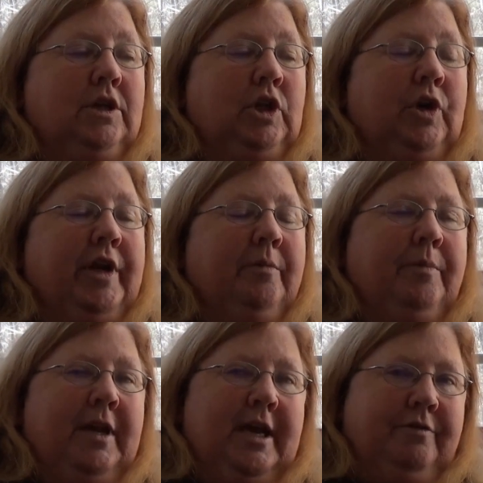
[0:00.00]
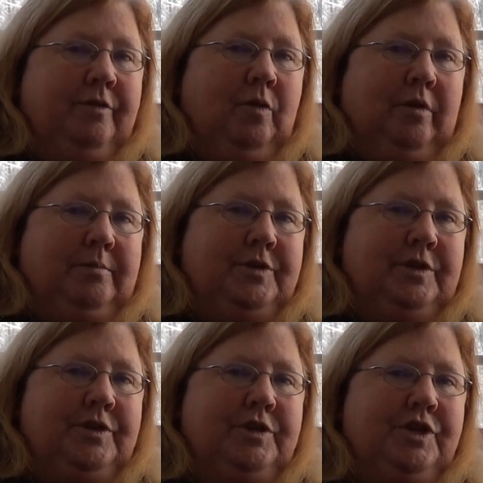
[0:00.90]
learning platforms.
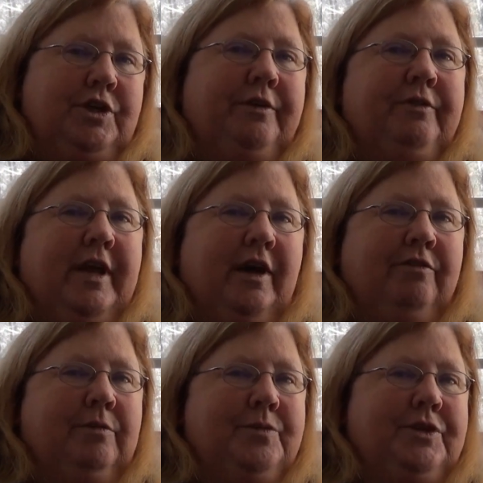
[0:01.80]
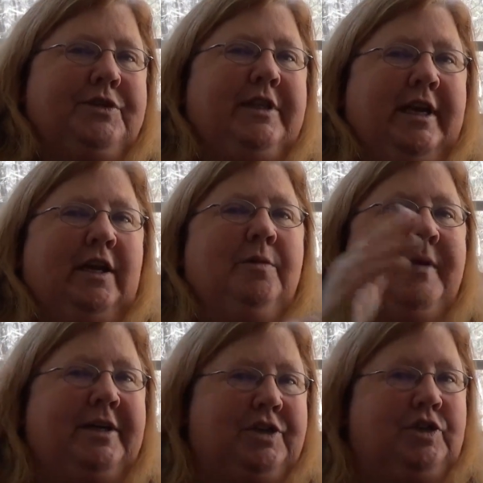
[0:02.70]
There's a shift now from just the
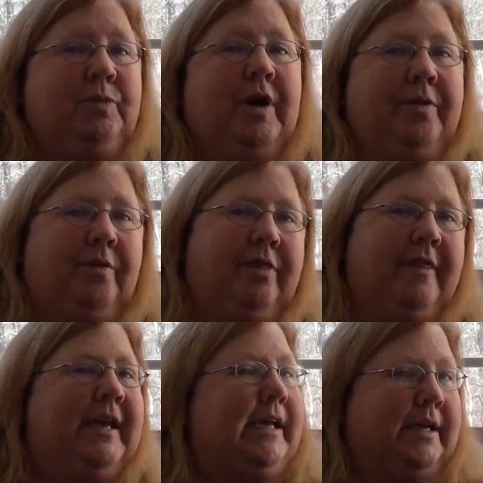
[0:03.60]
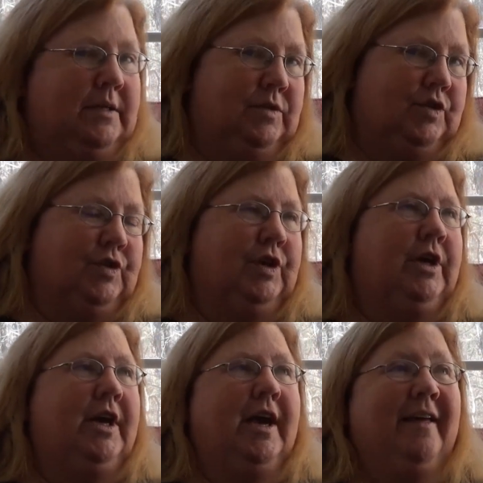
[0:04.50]
LMS to other things, mm-hmm.
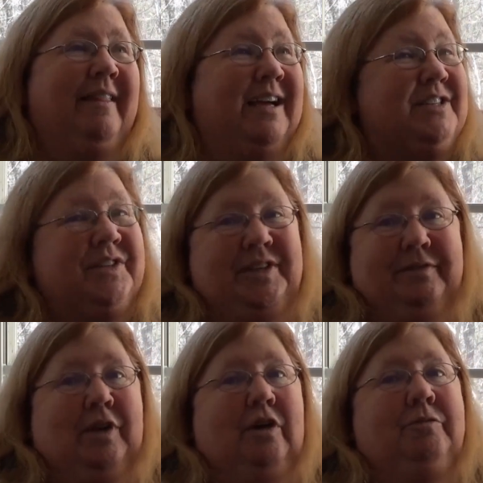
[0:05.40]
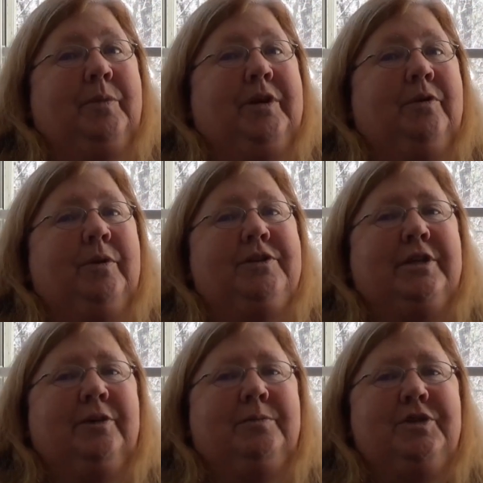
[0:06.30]
and that's going to evolve pretty quickly. Yeah.
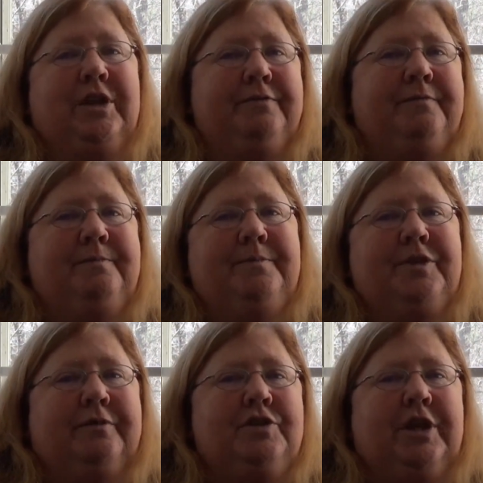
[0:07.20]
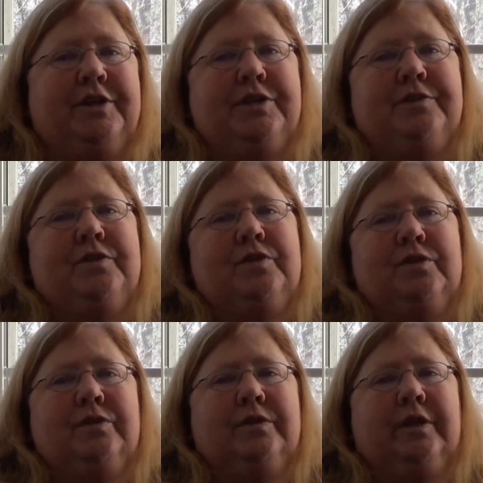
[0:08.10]
So stuff stuff
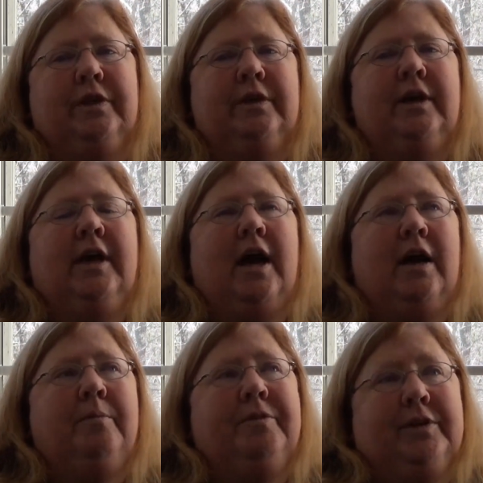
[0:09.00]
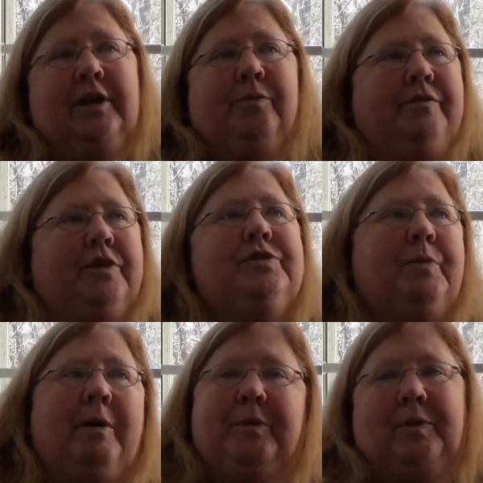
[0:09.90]
changes. Yeah, yeah. Um, the lit reviews
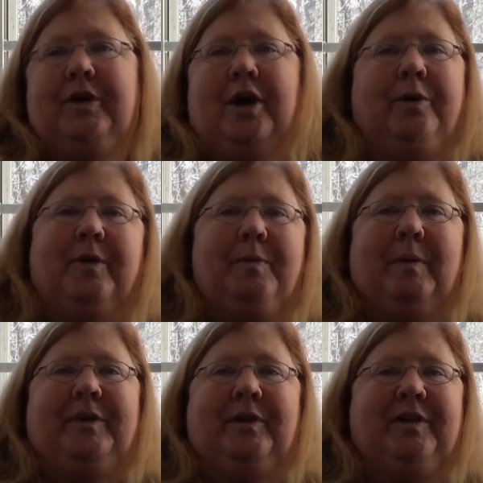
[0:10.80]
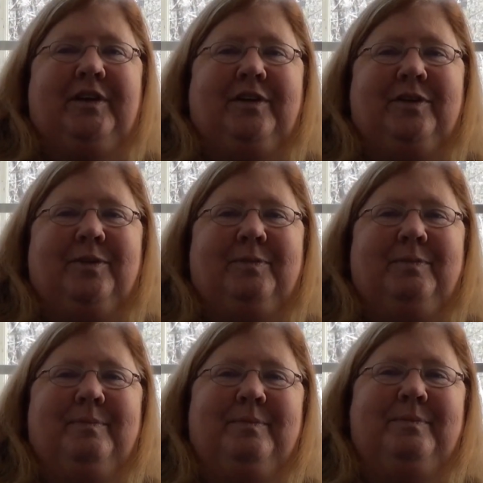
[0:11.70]
probably won't know. We probably don't need to do
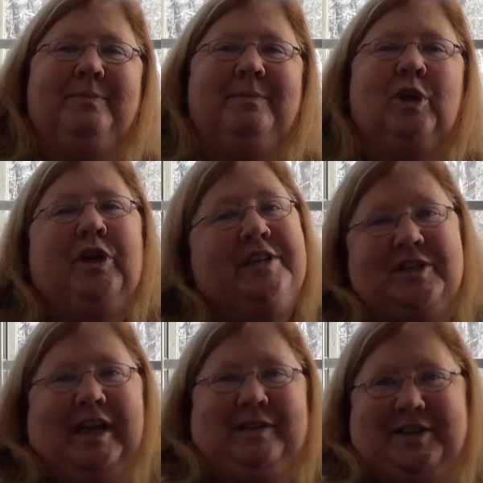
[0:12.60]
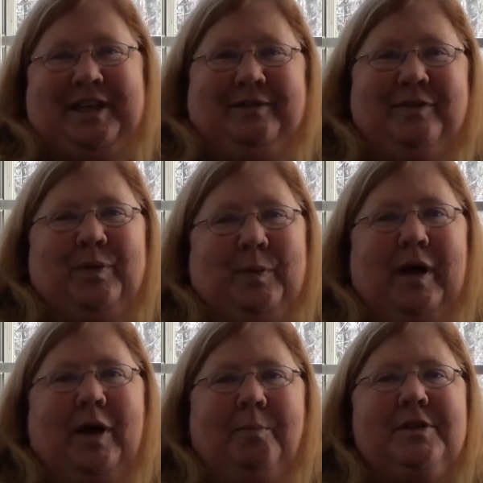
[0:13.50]
learning styles again for a
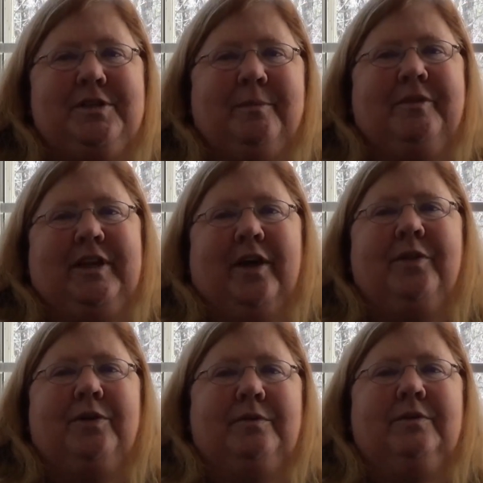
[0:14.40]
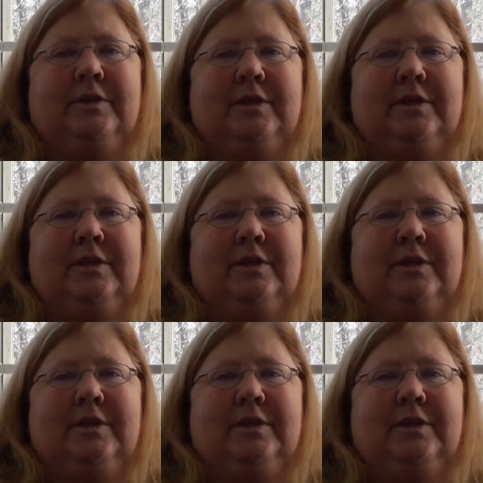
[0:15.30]
while, but some of the other